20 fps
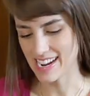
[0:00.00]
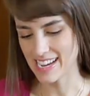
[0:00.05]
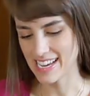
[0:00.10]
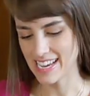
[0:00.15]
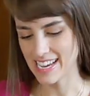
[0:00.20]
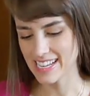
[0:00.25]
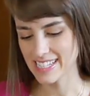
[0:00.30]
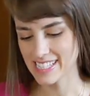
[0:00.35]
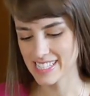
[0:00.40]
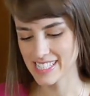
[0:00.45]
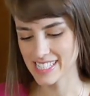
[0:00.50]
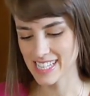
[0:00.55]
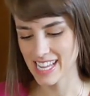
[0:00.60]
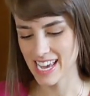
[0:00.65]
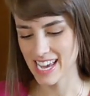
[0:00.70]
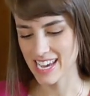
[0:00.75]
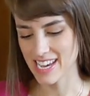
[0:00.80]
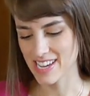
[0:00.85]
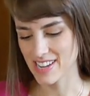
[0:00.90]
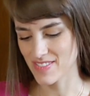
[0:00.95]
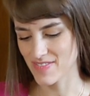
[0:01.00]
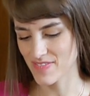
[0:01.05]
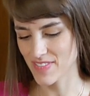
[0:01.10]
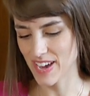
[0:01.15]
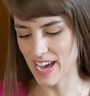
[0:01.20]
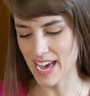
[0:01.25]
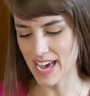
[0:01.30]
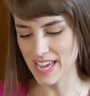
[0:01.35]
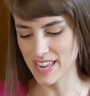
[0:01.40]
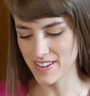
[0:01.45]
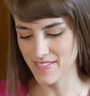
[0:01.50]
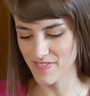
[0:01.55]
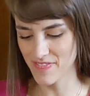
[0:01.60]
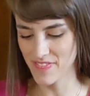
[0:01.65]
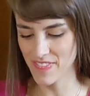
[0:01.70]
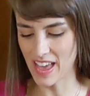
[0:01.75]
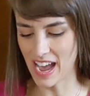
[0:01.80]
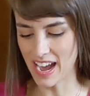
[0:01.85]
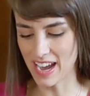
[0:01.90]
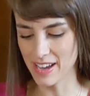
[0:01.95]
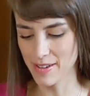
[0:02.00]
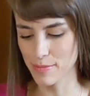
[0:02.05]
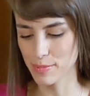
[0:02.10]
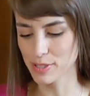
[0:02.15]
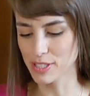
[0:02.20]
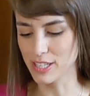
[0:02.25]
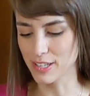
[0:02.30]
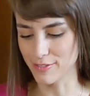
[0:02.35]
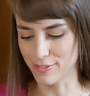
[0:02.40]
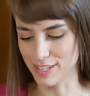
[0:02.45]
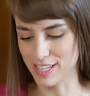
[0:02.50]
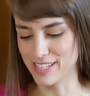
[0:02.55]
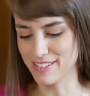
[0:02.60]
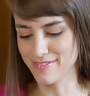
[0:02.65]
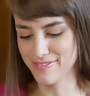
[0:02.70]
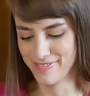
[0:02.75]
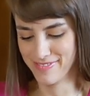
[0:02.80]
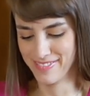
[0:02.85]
I hate to say it, but I believe it.